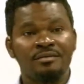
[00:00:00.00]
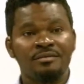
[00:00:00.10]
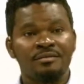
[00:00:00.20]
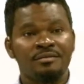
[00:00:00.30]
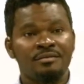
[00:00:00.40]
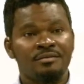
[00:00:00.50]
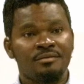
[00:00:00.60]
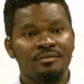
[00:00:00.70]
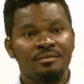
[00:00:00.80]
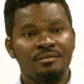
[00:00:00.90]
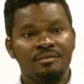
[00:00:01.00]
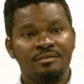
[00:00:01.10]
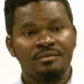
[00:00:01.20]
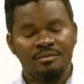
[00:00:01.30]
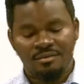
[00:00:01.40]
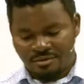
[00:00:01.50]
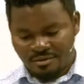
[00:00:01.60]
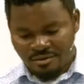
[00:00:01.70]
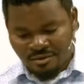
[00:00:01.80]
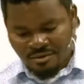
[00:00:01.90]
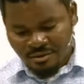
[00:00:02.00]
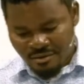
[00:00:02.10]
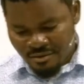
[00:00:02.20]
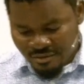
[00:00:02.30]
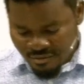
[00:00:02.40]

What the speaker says: [no speech]